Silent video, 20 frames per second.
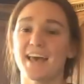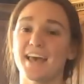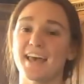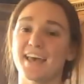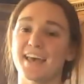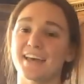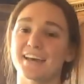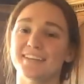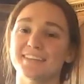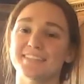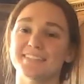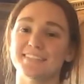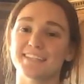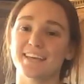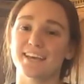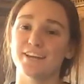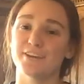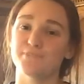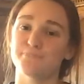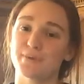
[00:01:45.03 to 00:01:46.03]
And
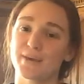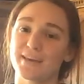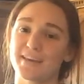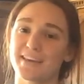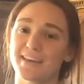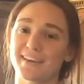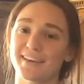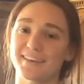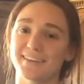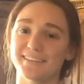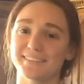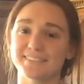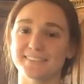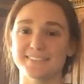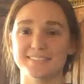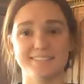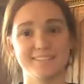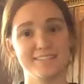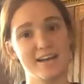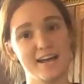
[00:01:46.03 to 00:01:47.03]
in baking,
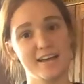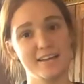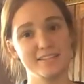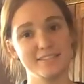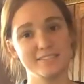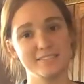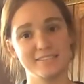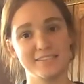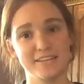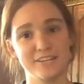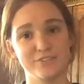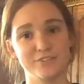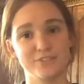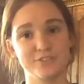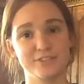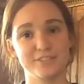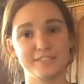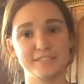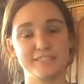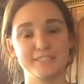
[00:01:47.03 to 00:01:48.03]
it's not as
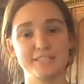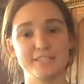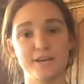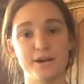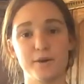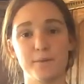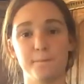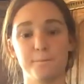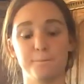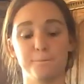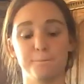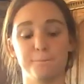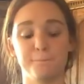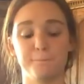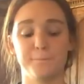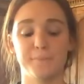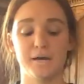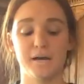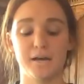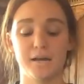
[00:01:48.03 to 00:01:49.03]
dangerous,
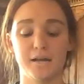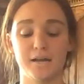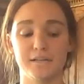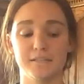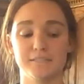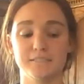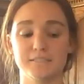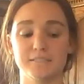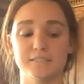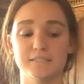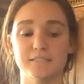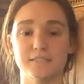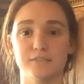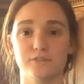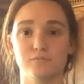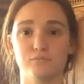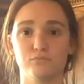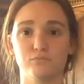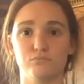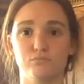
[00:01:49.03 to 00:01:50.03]
but
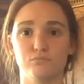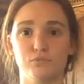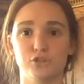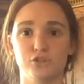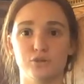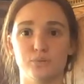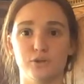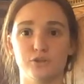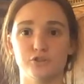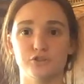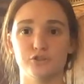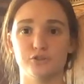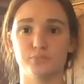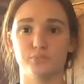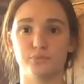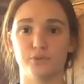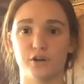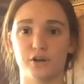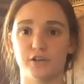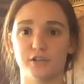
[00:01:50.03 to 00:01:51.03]
we don't want your
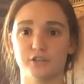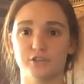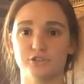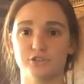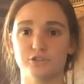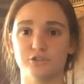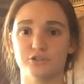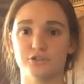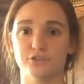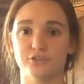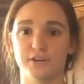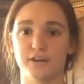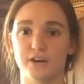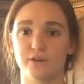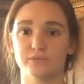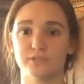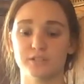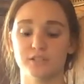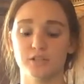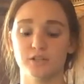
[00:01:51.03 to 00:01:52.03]
product to turn
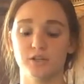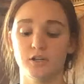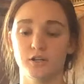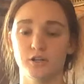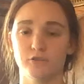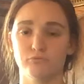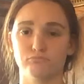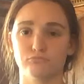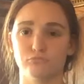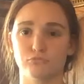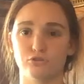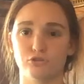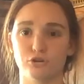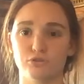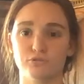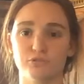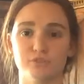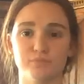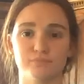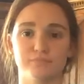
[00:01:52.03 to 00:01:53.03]
out
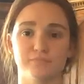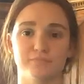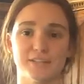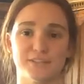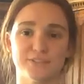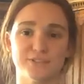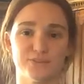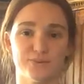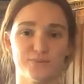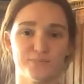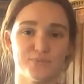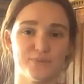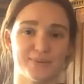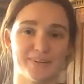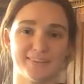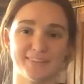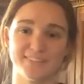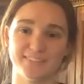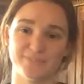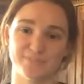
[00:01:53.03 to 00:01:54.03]
gross. That's the whole point,
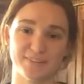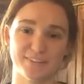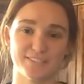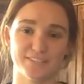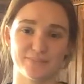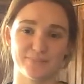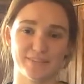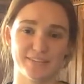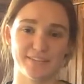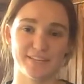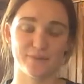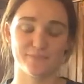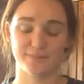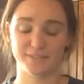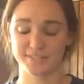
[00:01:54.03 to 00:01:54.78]
is to make something yummy.